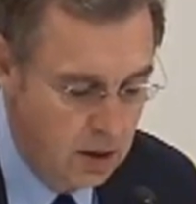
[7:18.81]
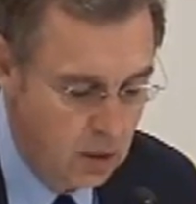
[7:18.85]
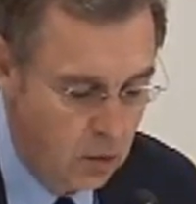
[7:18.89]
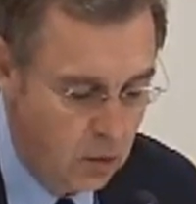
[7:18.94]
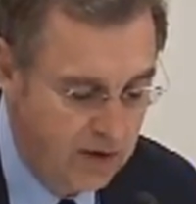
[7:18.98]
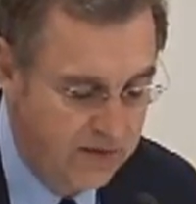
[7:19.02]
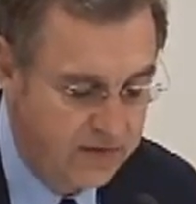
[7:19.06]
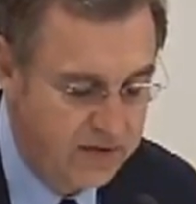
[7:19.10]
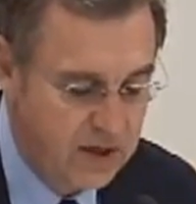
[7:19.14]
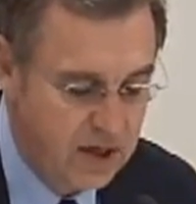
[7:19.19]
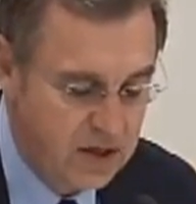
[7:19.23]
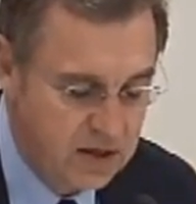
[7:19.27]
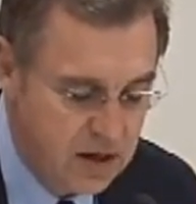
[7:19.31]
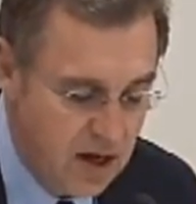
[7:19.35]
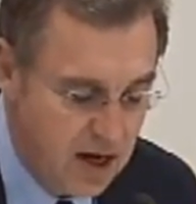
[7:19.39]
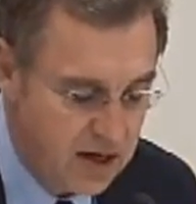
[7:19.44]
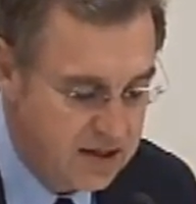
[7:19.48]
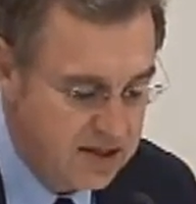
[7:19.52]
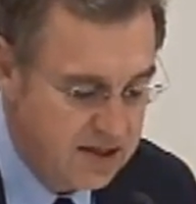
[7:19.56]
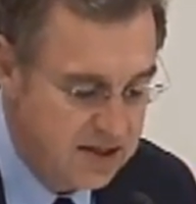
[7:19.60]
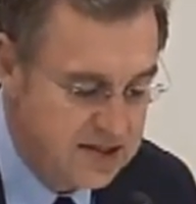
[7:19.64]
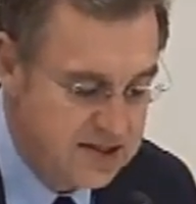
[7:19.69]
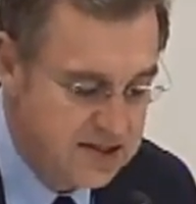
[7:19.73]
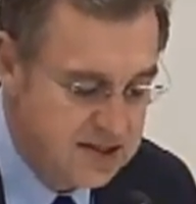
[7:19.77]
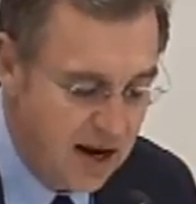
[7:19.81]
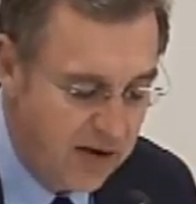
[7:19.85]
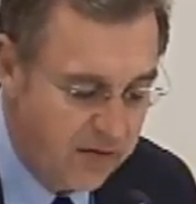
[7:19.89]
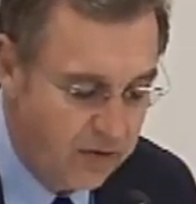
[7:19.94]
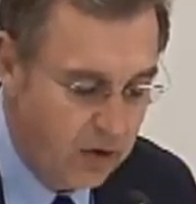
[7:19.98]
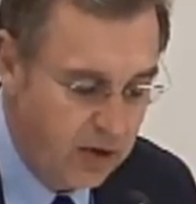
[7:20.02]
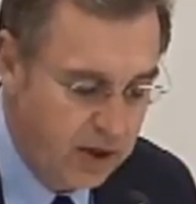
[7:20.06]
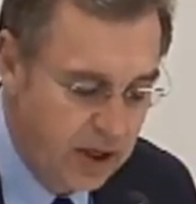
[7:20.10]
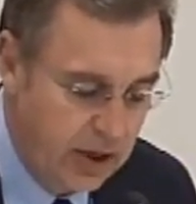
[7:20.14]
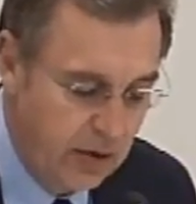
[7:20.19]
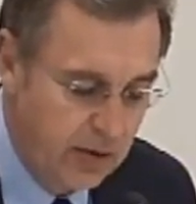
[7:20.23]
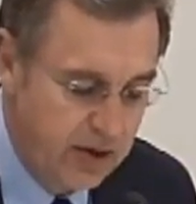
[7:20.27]
we've conducted
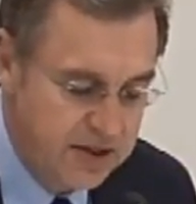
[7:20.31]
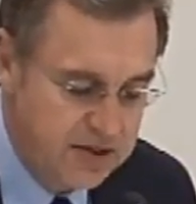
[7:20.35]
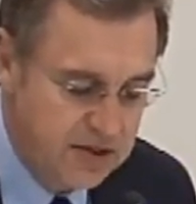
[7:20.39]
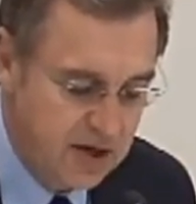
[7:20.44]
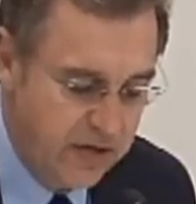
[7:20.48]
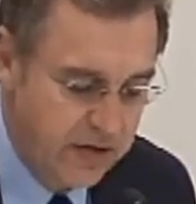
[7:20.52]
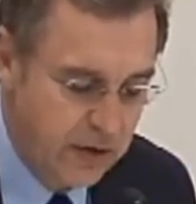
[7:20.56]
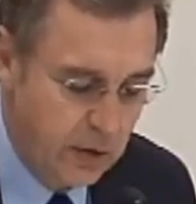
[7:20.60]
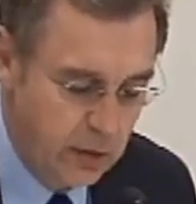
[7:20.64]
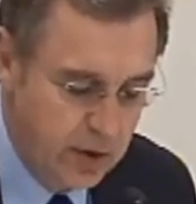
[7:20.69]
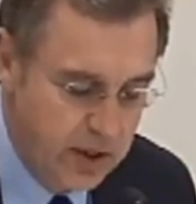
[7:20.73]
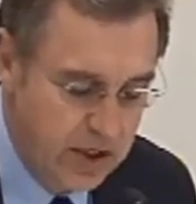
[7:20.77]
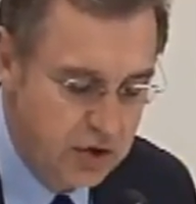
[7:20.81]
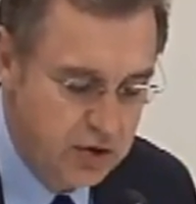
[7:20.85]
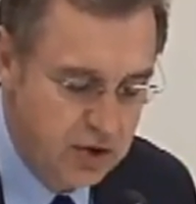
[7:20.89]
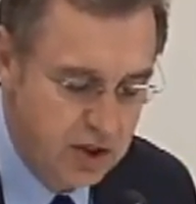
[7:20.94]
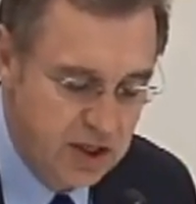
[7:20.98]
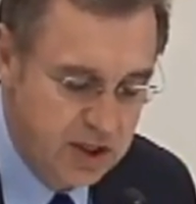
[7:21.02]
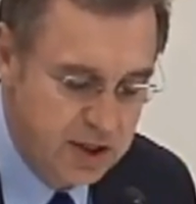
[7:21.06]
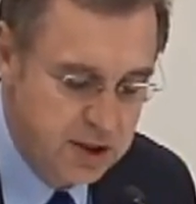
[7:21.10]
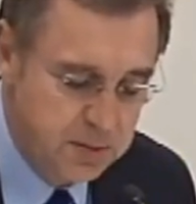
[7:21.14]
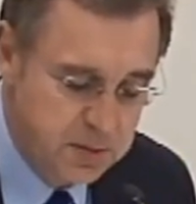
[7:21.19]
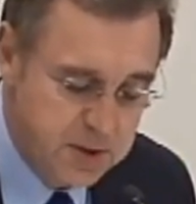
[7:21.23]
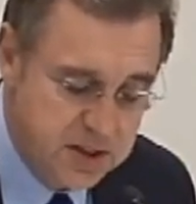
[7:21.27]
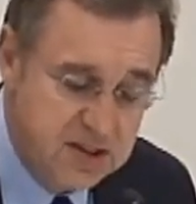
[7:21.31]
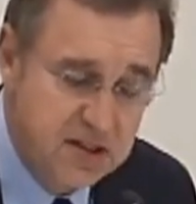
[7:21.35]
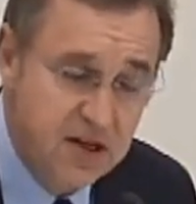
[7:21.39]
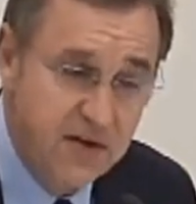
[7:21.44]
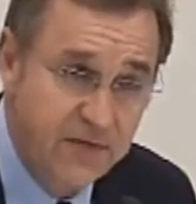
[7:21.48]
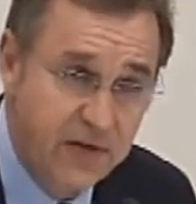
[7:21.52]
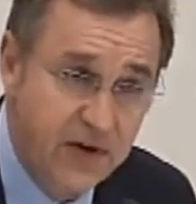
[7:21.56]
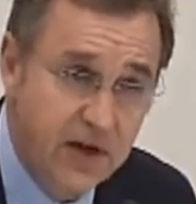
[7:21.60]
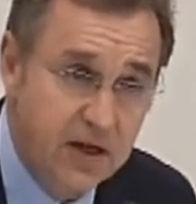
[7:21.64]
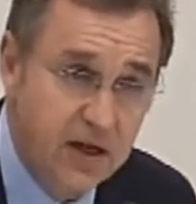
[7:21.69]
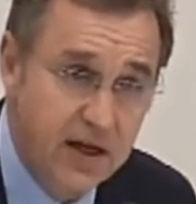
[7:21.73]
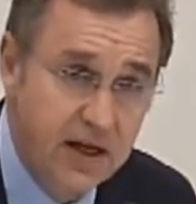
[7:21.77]
several hearings on the region and
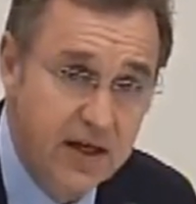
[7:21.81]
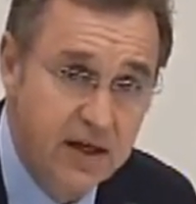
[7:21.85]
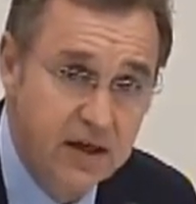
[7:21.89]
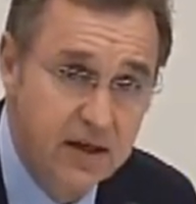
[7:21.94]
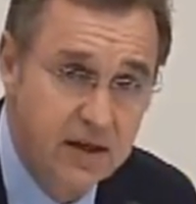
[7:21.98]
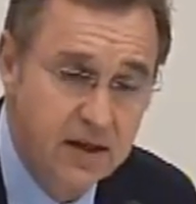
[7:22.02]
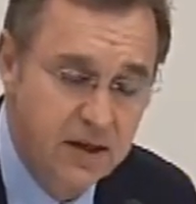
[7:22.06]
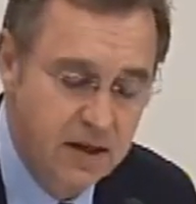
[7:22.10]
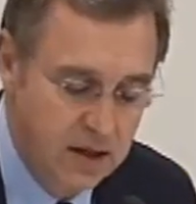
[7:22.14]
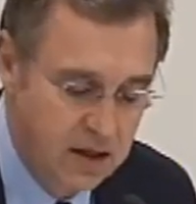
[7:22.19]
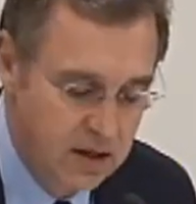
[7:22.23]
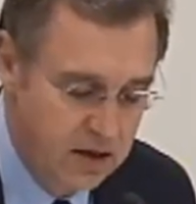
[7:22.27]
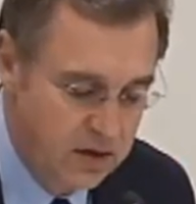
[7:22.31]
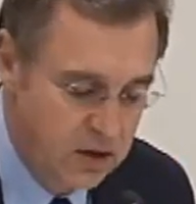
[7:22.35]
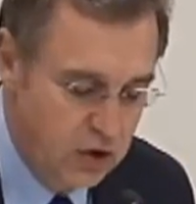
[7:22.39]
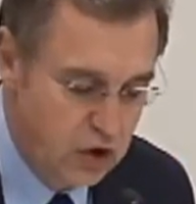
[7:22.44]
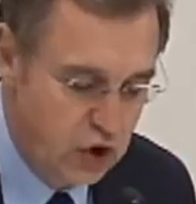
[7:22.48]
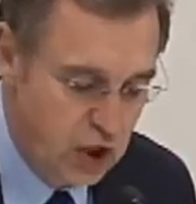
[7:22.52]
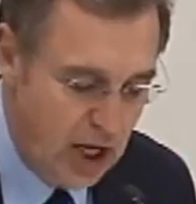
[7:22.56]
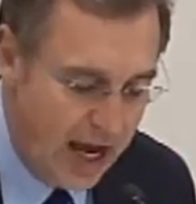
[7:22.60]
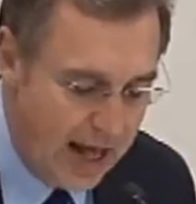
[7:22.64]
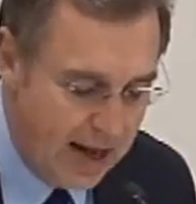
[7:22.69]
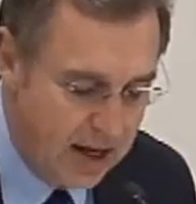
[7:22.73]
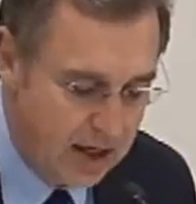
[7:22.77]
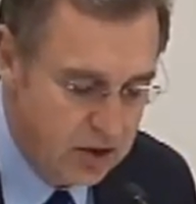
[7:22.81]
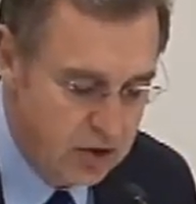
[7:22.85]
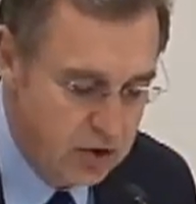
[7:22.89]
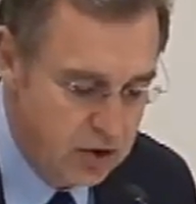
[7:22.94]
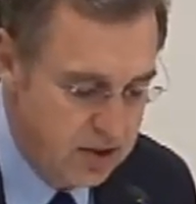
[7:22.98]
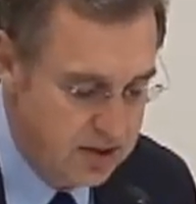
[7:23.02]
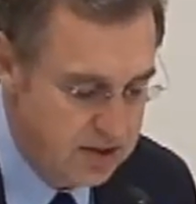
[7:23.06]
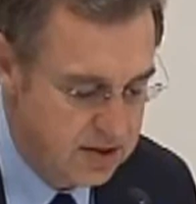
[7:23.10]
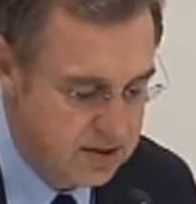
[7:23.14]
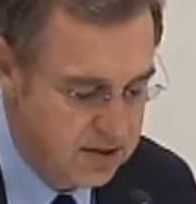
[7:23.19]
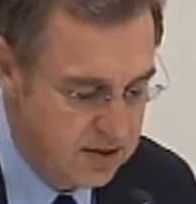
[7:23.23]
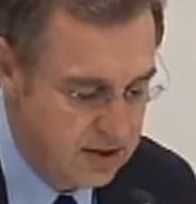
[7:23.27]
specifically the
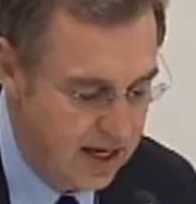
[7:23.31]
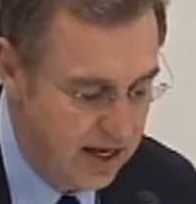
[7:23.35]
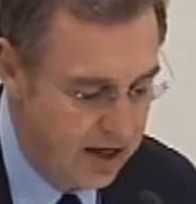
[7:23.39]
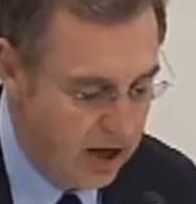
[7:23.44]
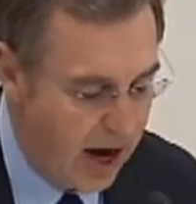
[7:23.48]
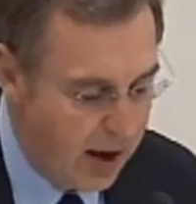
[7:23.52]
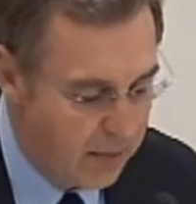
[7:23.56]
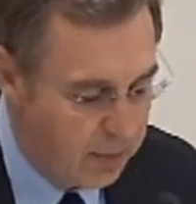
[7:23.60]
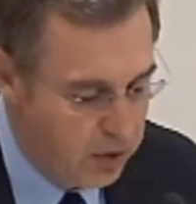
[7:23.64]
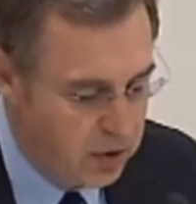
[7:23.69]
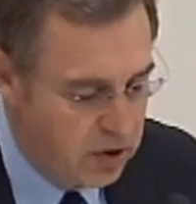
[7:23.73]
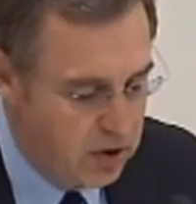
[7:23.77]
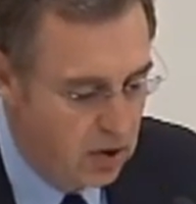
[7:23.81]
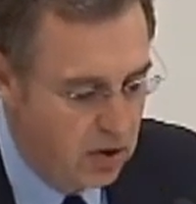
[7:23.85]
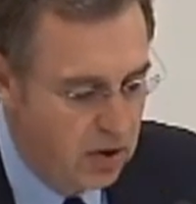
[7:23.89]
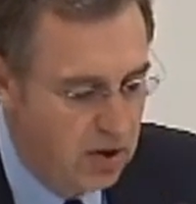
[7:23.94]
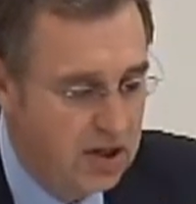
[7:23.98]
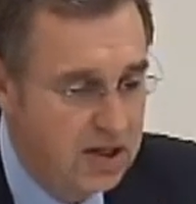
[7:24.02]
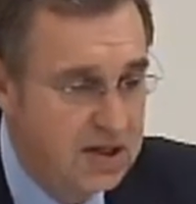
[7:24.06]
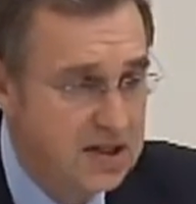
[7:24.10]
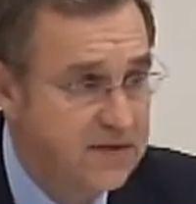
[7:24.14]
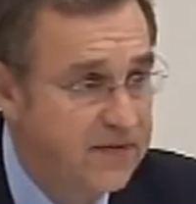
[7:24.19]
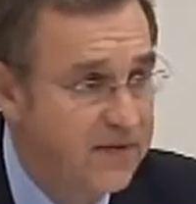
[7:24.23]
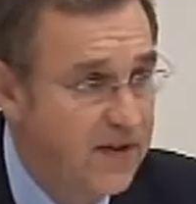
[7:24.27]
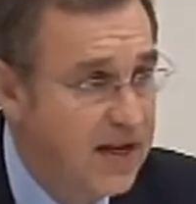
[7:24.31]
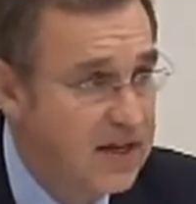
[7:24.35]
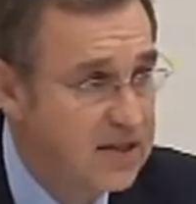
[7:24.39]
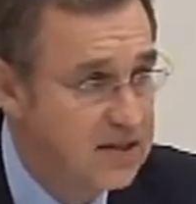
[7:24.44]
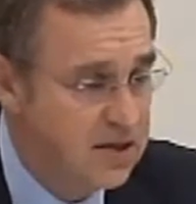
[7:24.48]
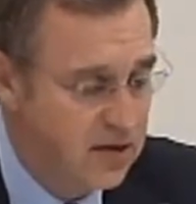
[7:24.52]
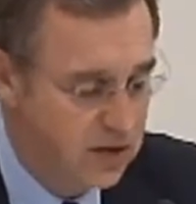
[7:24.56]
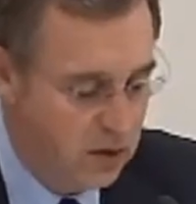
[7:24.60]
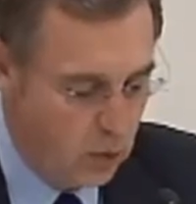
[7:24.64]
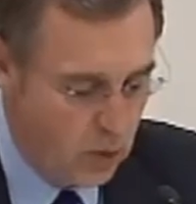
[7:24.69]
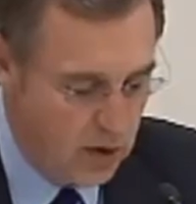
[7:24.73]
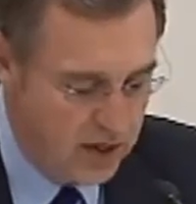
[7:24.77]
challenges and opportunities
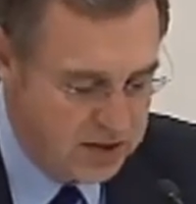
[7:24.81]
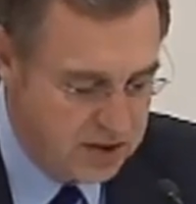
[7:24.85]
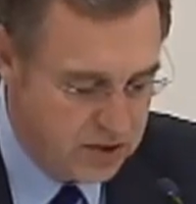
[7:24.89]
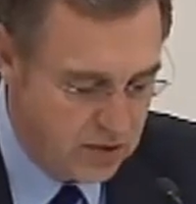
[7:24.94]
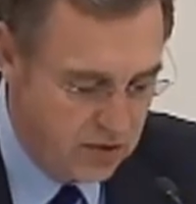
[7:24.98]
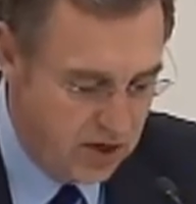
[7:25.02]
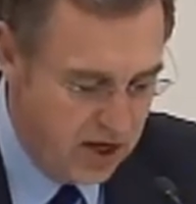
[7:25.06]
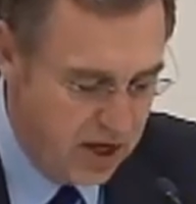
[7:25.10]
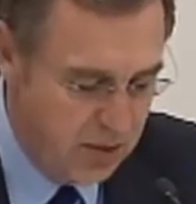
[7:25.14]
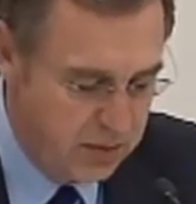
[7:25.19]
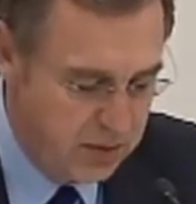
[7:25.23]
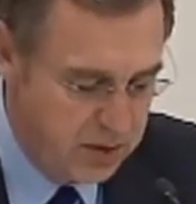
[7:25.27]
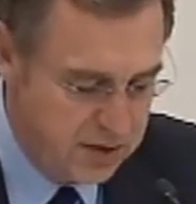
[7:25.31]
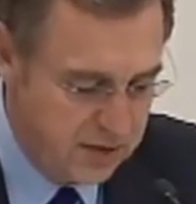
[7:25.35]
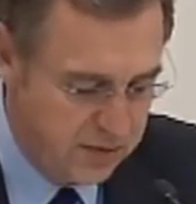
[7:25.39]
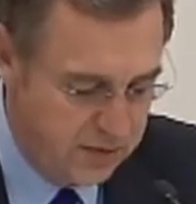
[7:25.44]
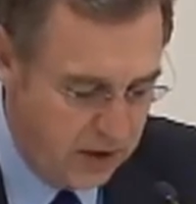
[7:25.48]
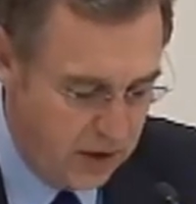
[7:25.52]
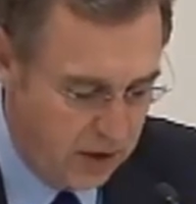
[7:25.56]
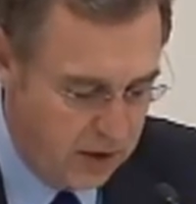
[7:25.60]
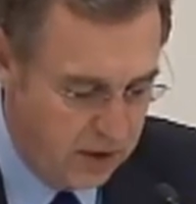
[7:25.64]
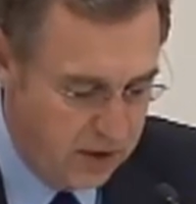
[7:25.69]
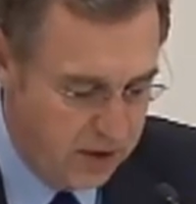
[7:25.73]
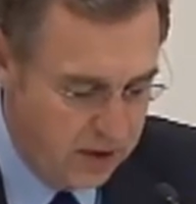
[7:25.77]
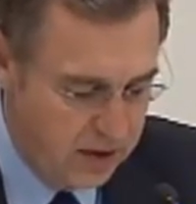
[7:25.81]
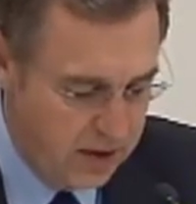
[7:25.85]
faced in the Western Hemisphere.